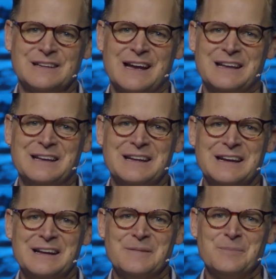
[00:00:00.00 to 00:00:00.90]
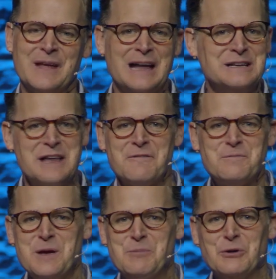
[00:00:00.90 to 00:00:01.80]
And And
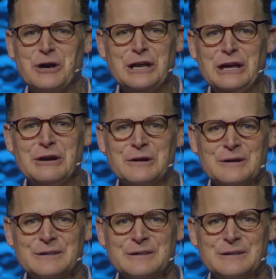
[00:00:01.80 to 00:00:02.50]
deaf people could hear.